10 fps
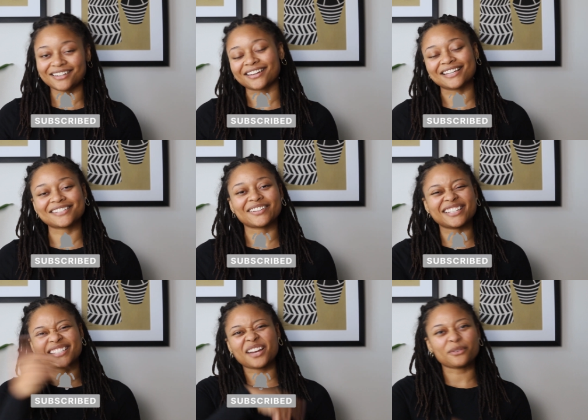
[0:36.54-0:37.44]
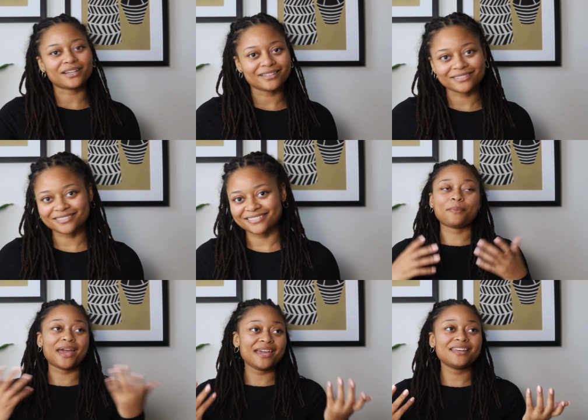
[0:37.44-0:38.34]
Okay, so let's dive right in.
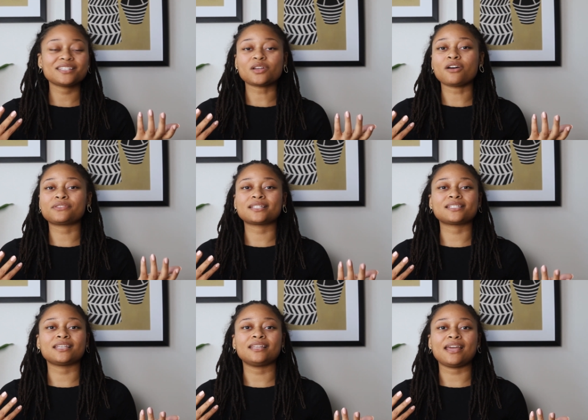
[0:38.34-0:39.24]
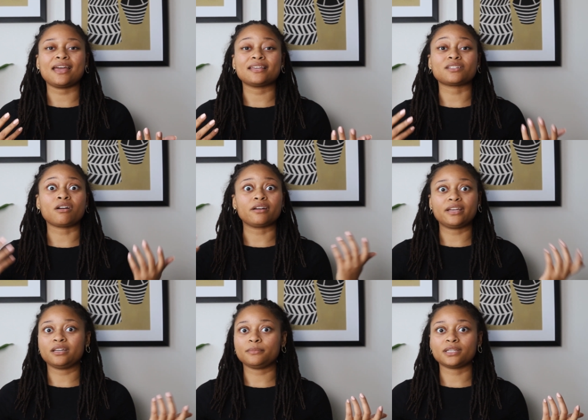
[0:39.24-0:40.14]
Pain is often seen as our
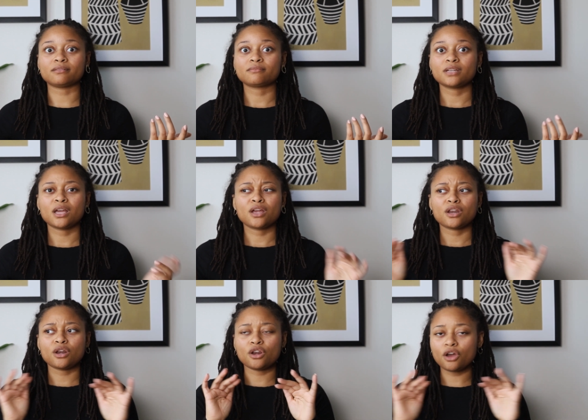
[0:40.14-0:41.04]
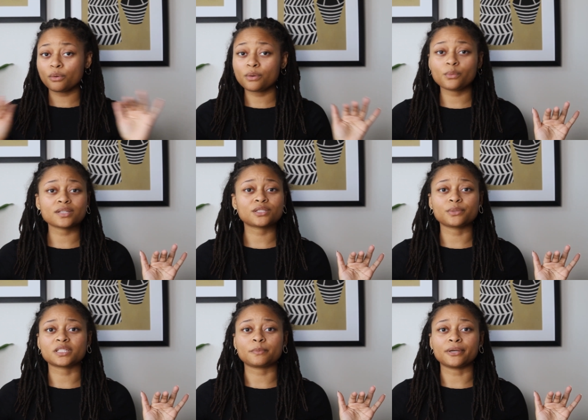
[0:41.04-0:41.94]
enemy. No one wants
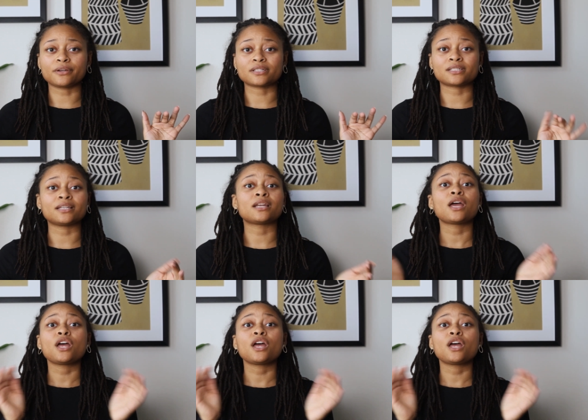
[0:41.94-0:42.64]
to experience it.